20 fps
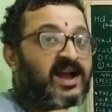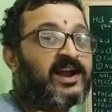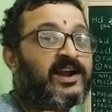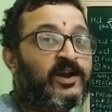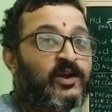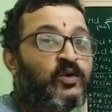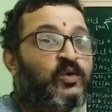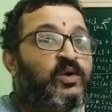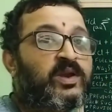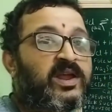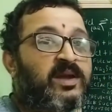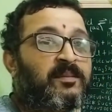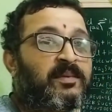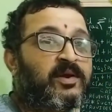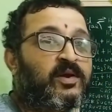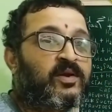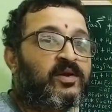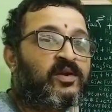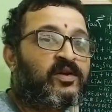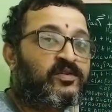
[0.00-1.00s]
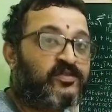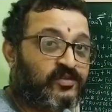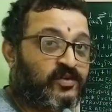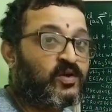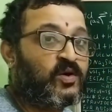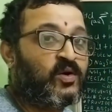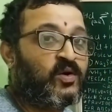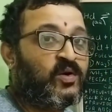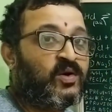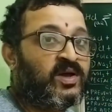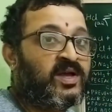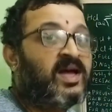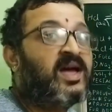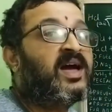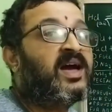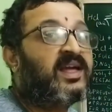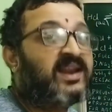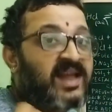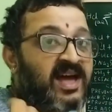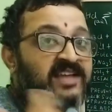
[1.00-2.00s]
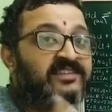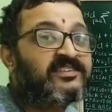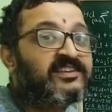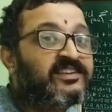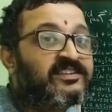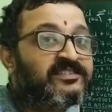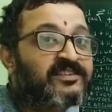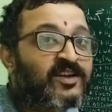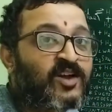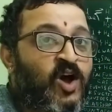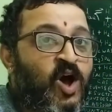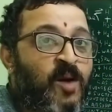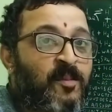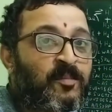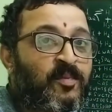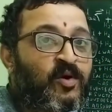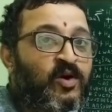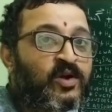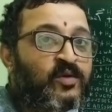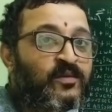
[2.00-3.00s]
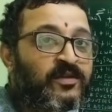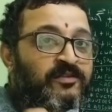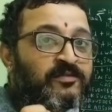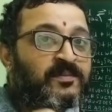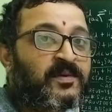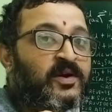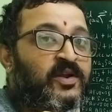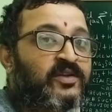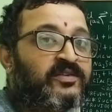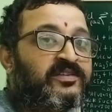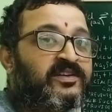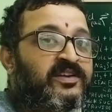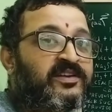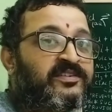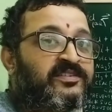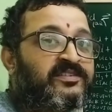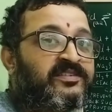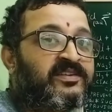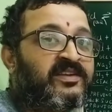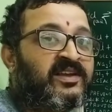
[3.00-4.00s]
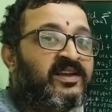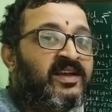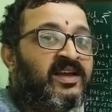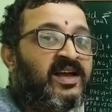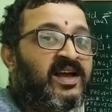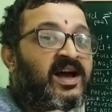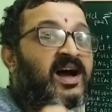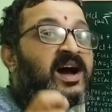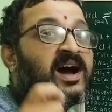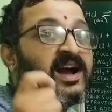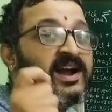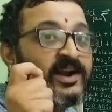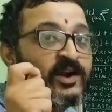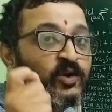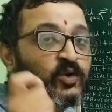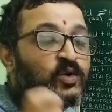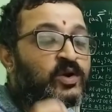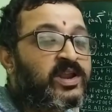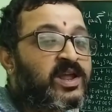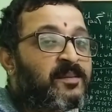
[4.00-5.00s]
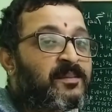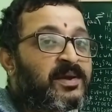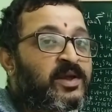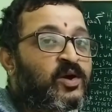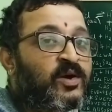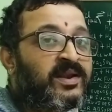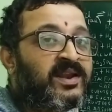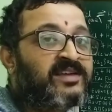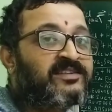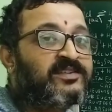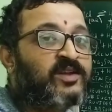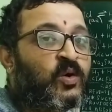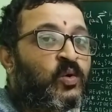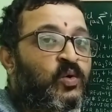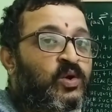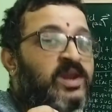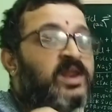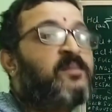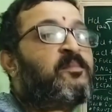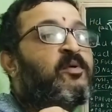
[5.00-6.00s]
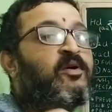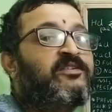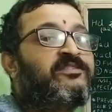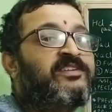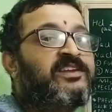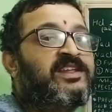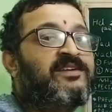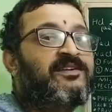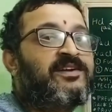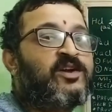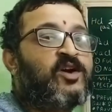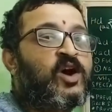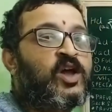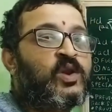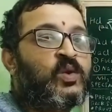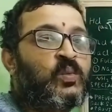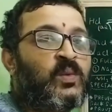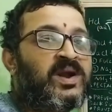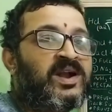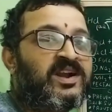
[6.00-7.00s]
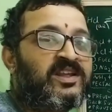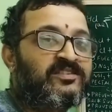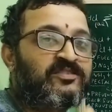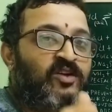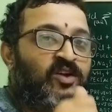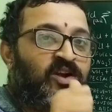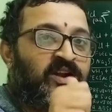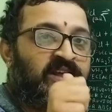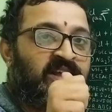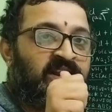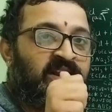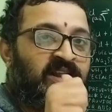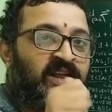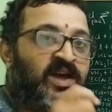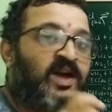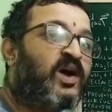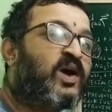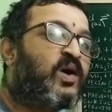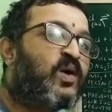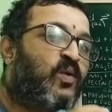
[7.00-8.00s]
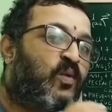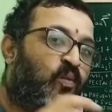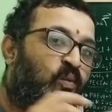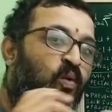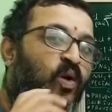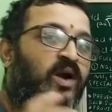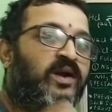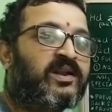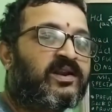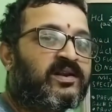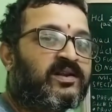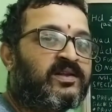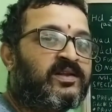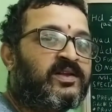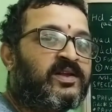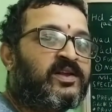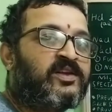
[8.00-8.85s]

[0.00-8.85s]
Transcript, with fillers: hydronium ion. So an acid is a compound which produces a hydronium ion as the only positive ion when dissolved in water.